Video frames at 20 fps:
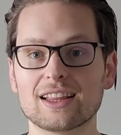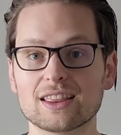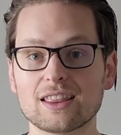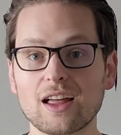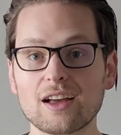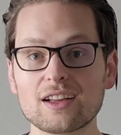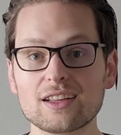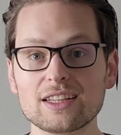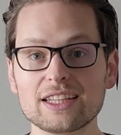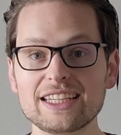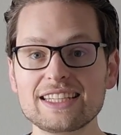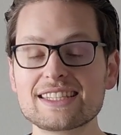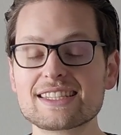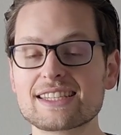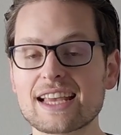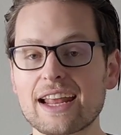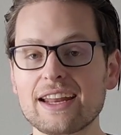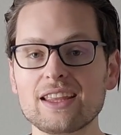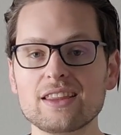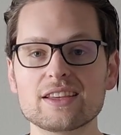Luckily,
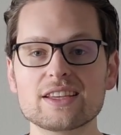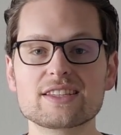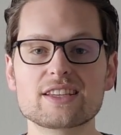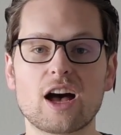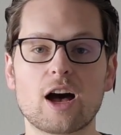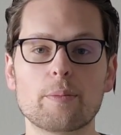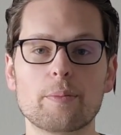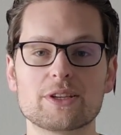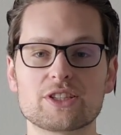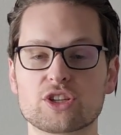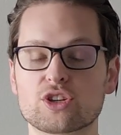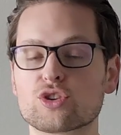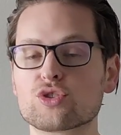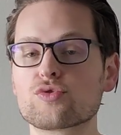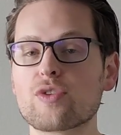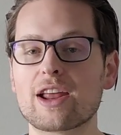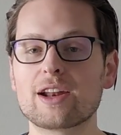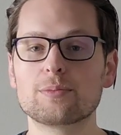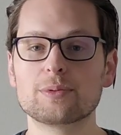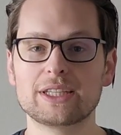setting this up is
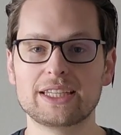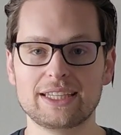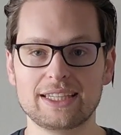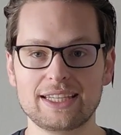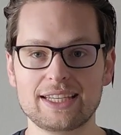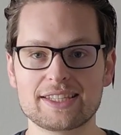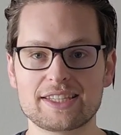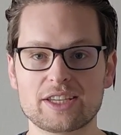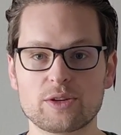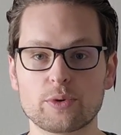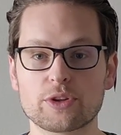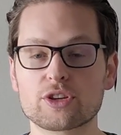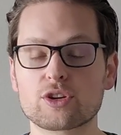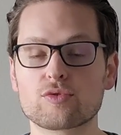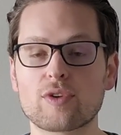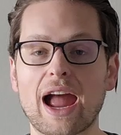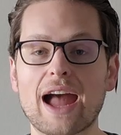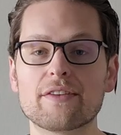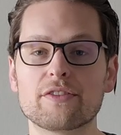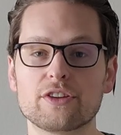incredibly easy with
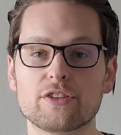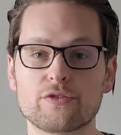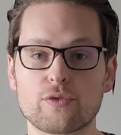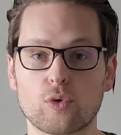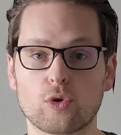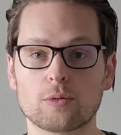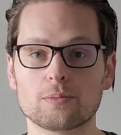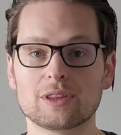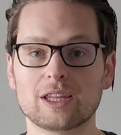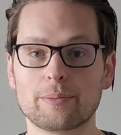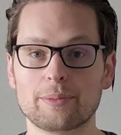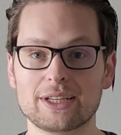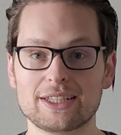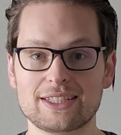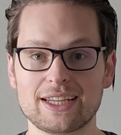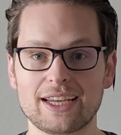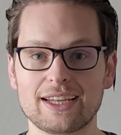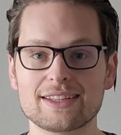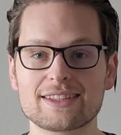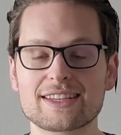Gravity Form Limit
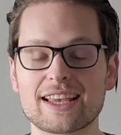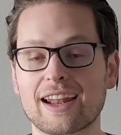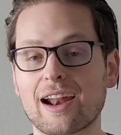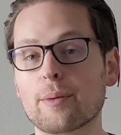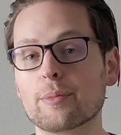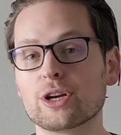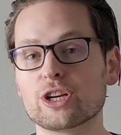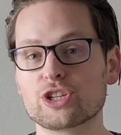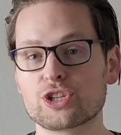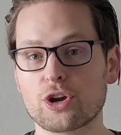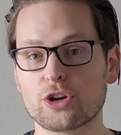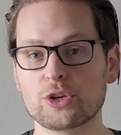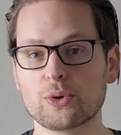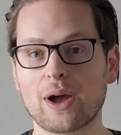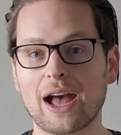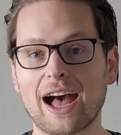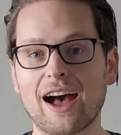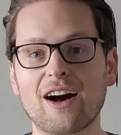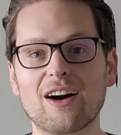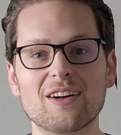Dates, and I'm going to show you
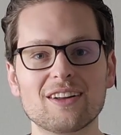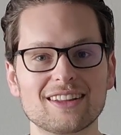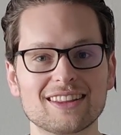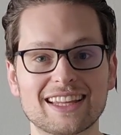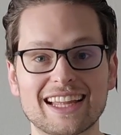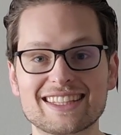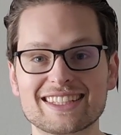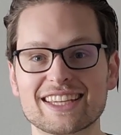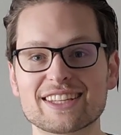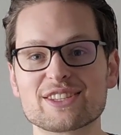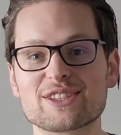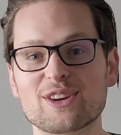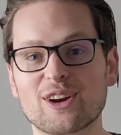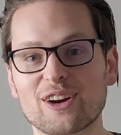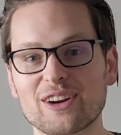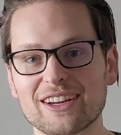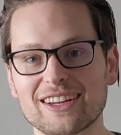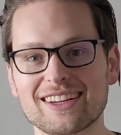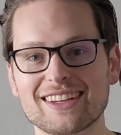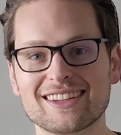how. Let's get
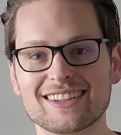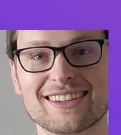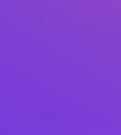started.